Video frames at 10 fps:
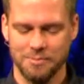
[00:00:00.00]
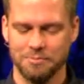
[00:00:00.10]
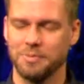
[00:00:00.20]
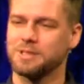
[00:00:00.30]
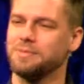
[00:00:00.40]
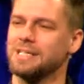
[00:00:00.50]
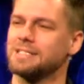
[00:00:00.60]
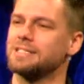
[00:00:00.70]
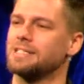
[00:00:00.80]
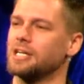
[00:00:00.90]
but to be in
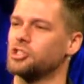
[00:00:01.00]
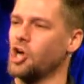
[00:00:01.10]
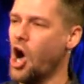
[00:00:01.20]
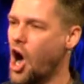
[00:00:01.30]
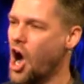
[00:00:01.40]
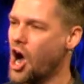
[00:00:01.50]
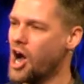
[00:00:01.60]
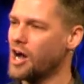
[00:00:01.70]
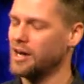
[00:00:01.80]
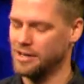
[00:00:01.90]
such
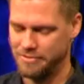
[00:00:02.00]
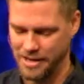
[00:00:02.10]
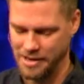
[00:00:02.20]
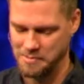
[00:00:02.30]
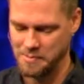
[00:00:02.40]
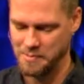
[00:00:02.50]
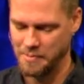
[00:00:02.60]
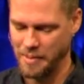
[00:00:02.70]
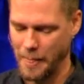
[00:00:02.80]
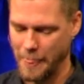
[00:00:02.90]
awe of him
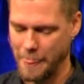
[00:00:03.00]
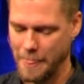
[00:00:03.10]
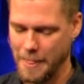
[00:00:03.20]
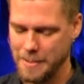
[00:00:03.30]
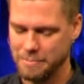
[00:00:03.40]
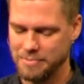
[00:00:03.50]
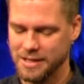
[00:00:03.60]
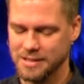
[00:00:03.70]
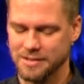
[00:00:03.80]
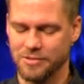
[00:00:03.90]

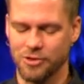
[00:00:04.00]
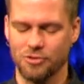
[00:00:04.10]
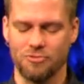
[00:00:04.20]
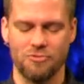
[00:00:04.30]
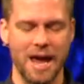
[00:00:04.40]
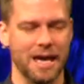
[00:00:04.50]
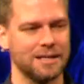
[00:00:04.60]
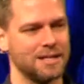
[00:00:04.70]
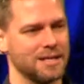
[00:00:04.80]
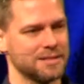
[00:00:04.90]
because of the
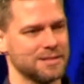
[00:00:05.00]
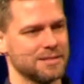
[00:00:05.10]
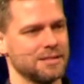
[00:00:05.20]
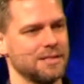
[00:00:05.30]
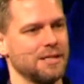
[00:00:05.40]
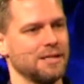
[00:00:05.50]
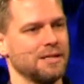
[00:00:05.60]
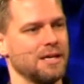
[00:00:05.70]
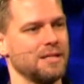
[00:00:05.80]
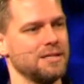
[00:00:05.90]
grandness
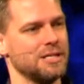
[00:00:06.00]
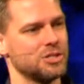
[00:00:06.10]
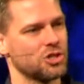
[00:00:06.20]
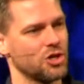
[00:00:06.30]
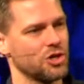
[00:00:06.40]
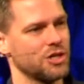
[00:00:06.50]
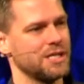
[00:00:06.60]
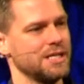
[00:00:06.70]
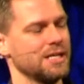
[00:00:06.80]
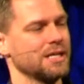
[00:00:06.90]
and the
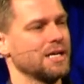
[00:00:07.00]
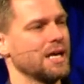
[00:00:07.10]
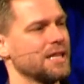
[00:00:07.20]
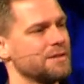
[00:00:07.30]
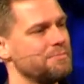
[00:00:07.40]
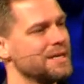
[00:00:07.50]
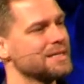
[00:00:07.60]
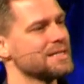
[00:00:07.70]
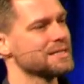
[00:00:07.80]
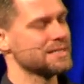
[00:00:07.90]
eternity and the
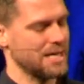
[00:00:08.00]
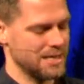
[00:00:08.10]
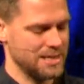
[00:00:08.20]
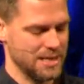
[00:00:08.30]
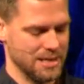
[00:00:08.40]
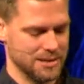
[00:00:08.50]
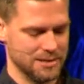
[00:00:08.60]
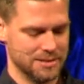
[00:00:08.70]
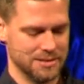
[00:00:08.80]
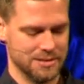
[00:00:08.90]
bigness that he
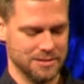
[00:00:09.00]
is.